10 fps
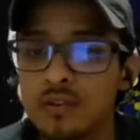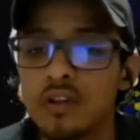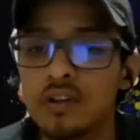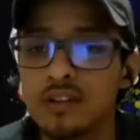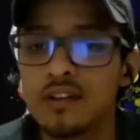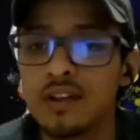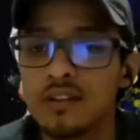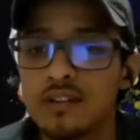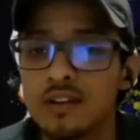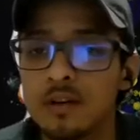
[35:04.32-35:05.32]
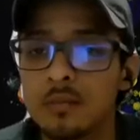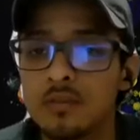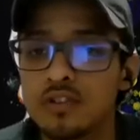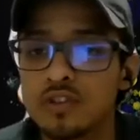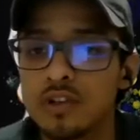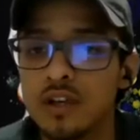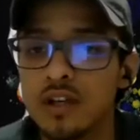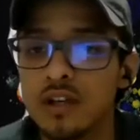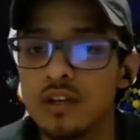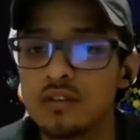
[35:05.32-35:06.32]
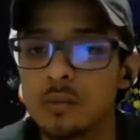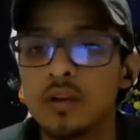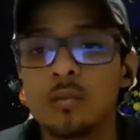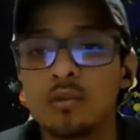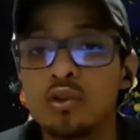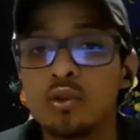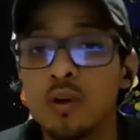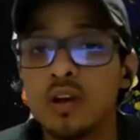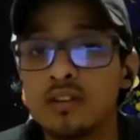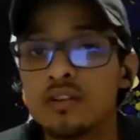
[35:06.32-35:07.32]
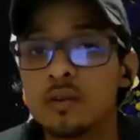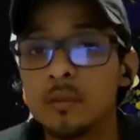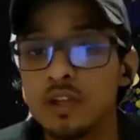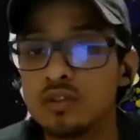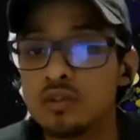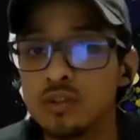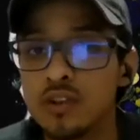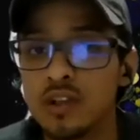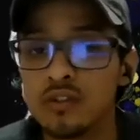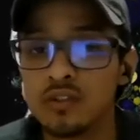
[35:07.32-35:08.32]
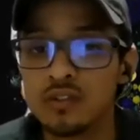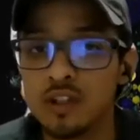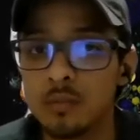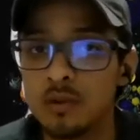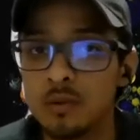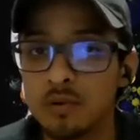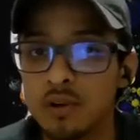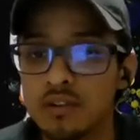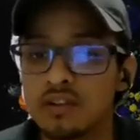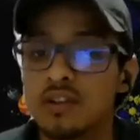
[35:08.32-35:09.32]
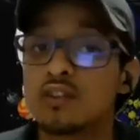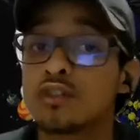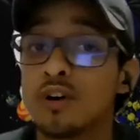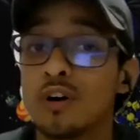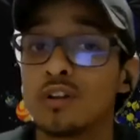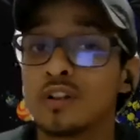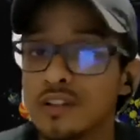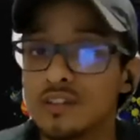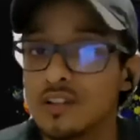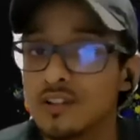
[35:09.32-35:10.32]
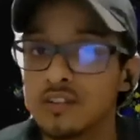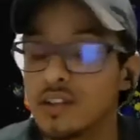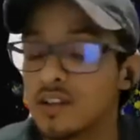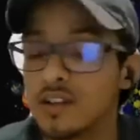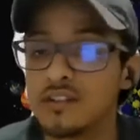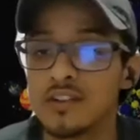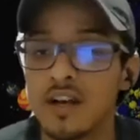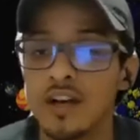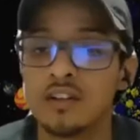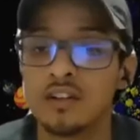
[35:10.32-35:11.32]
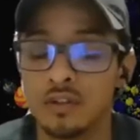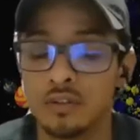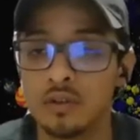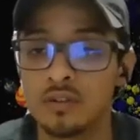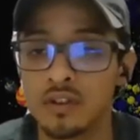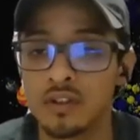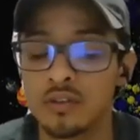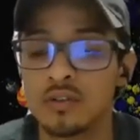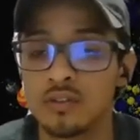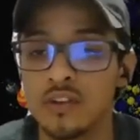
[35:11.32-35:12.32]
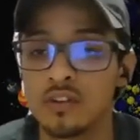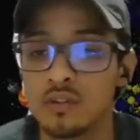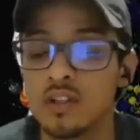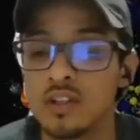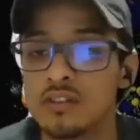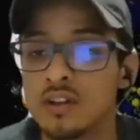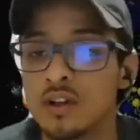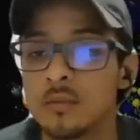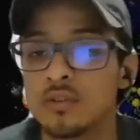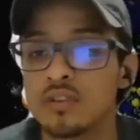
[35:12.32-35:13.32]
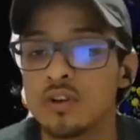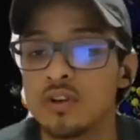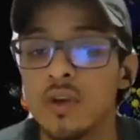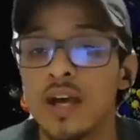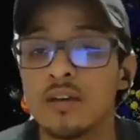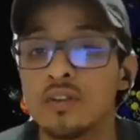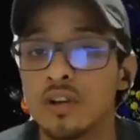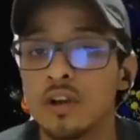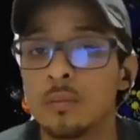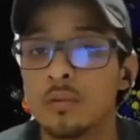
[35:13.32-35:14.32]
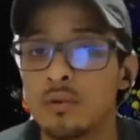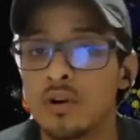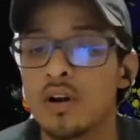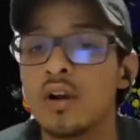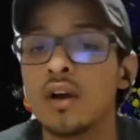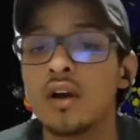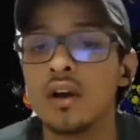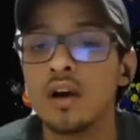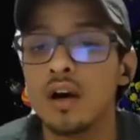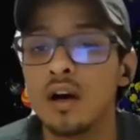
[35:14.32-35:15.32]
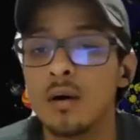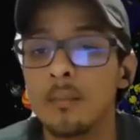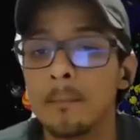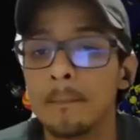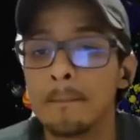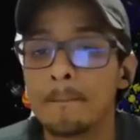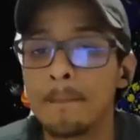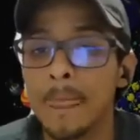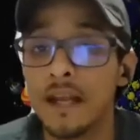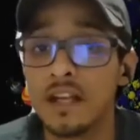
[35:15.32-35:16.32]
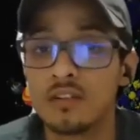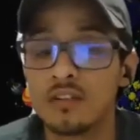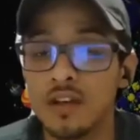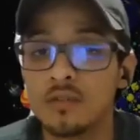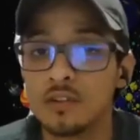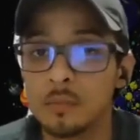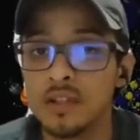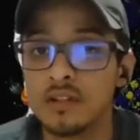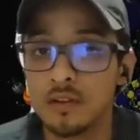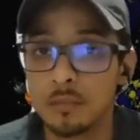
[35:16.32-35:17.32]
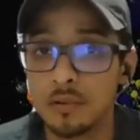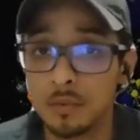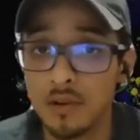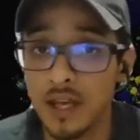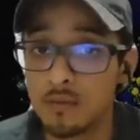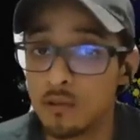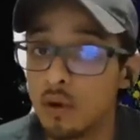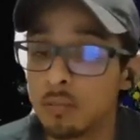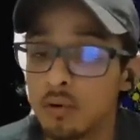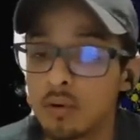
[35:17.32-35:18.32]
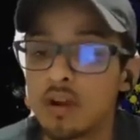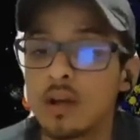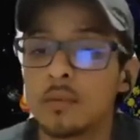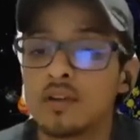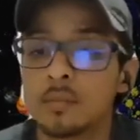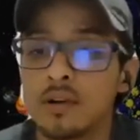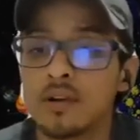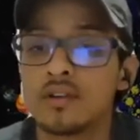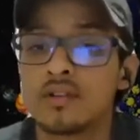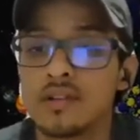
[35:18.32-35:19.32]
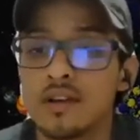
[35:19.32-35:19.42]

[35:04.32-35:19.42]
need to get that set up for sure. And sometimes you do run into some issues. You think it's just going to be you press install and it's instant, and it's not. There's things you need to set up for sure if you haven't done it before. And yeah, definitely speaking to the people that have no programming experience.